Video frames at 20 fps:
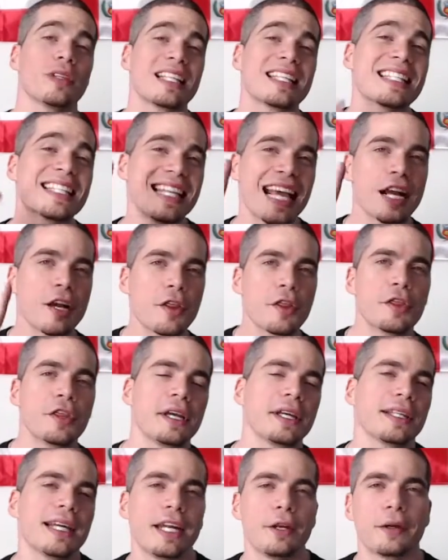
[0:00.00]
the second
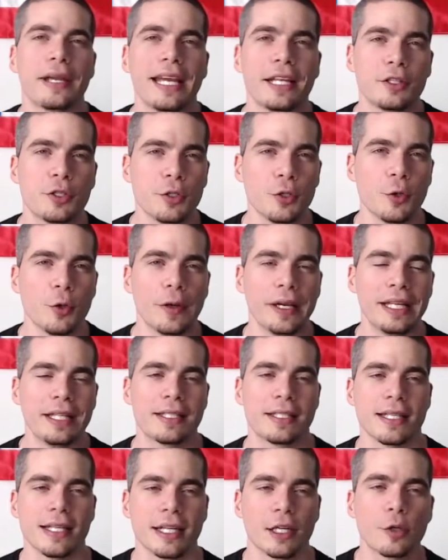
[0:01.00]
thing that you can do
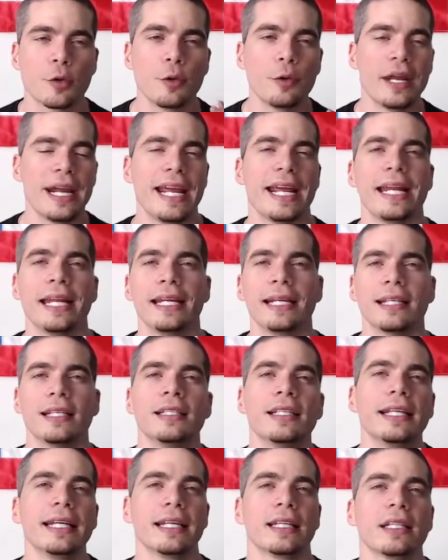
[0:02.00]
is creating
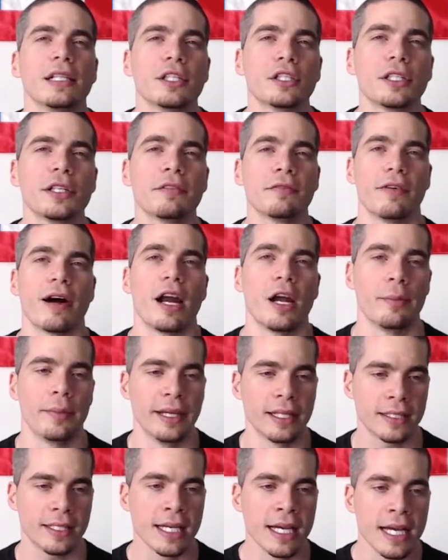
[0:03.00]
an English
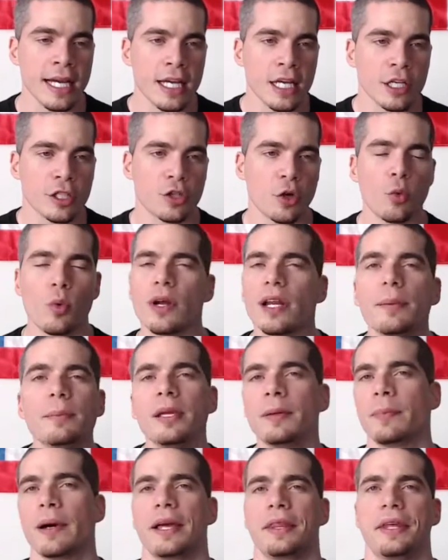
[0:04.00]
environment. So what I
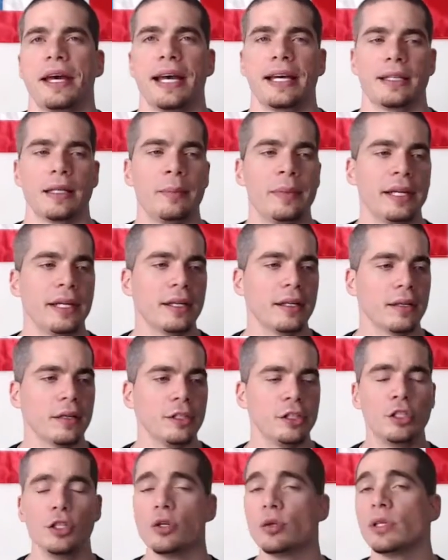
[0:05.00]
mean by that,
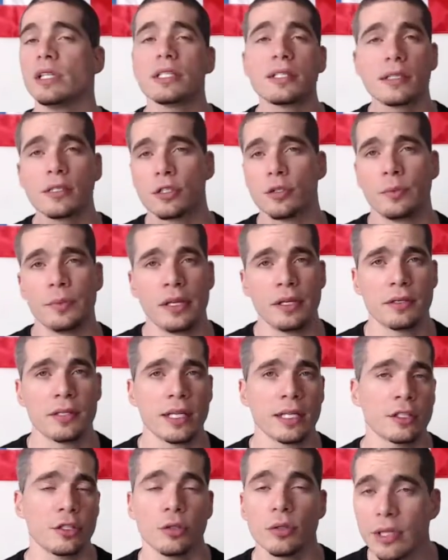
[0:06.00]
you listen to
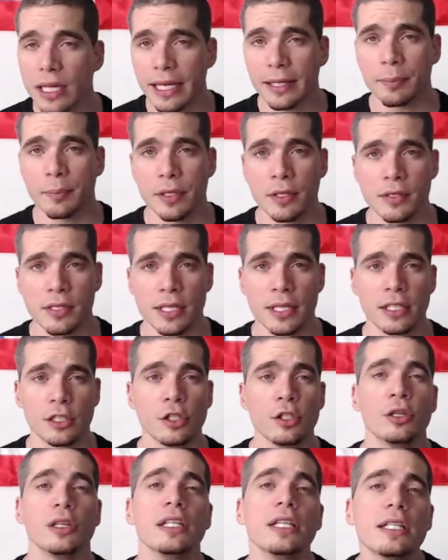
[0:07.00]
music. Do you like music?
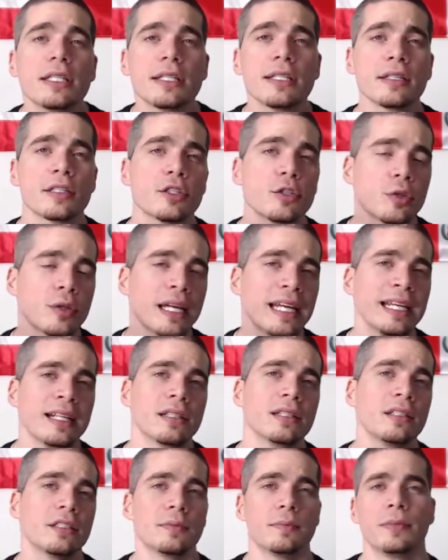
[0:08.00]
Listen to
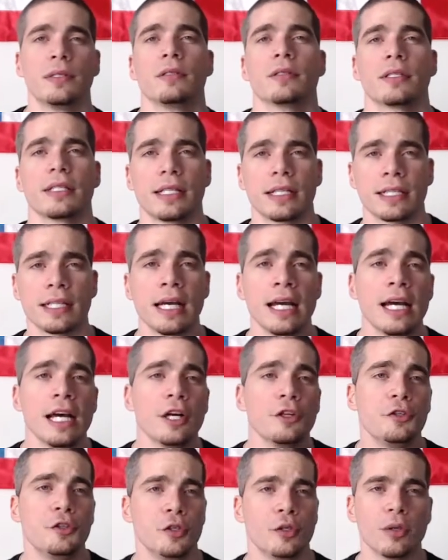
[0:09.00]
English music.
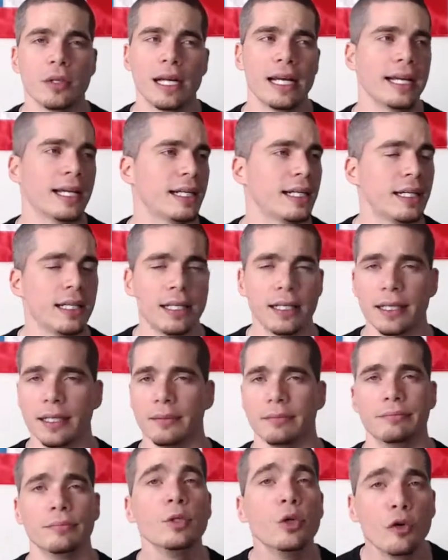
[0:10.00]
Do you like
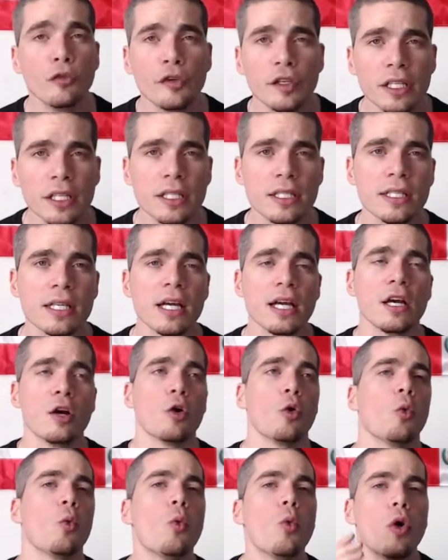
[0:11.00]
movies?
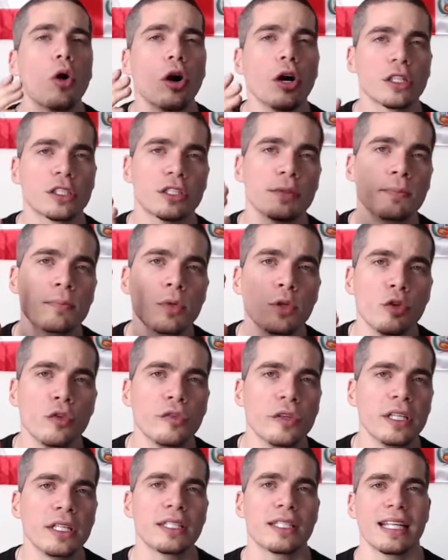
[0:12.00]
Watch
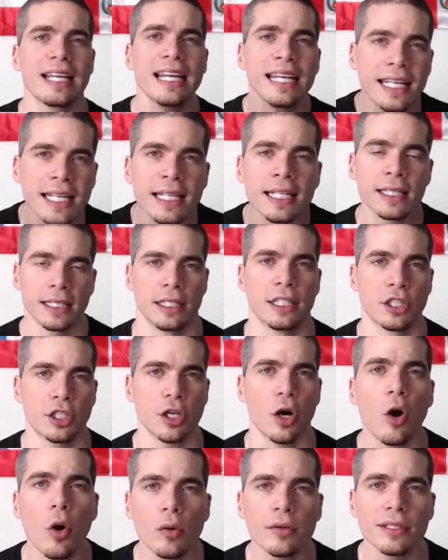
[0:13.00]
movies in English
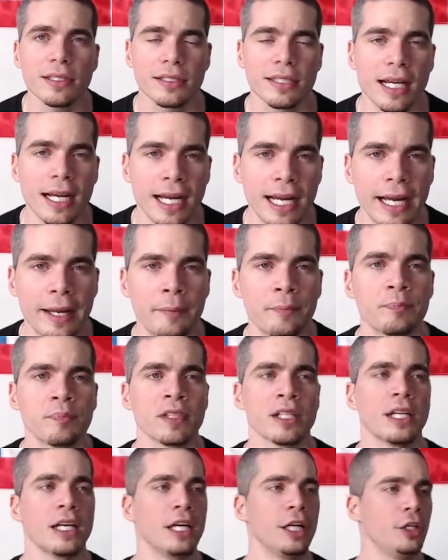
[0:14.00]
all the time.
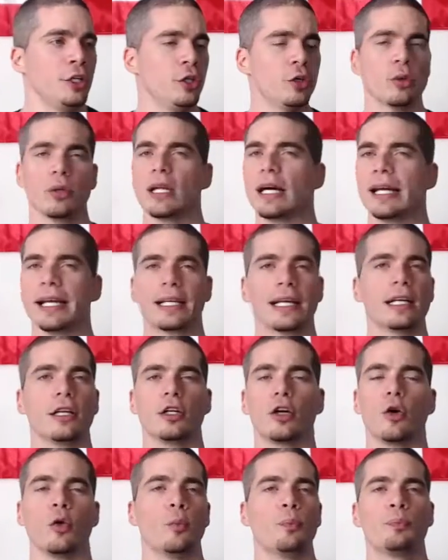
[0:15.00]
You like, I don't
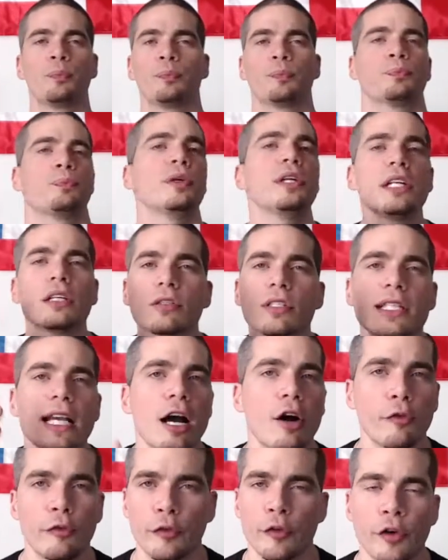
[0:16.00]
know, put your
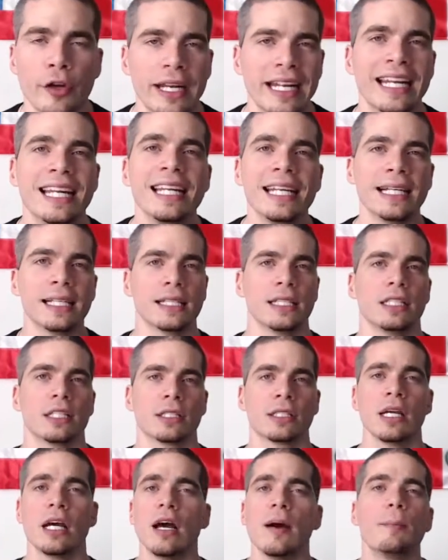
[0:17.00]
cell phone in
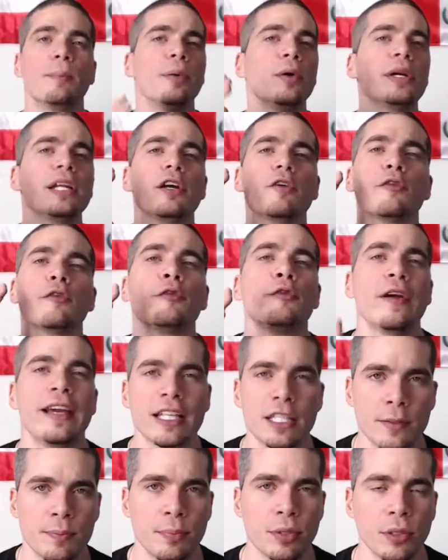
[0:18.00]
English, put your
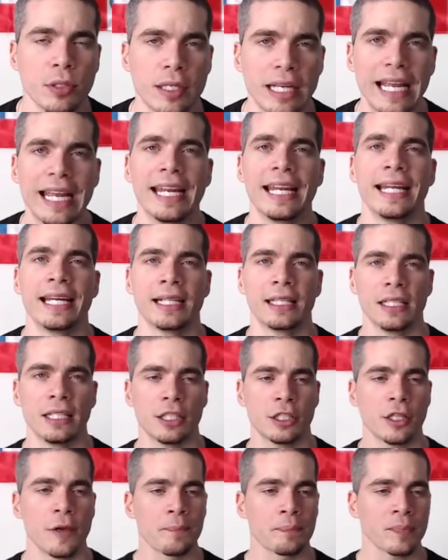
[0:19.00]
Facebook in
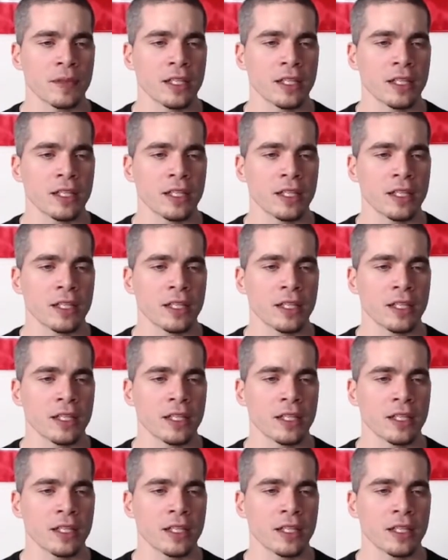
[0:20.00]
English.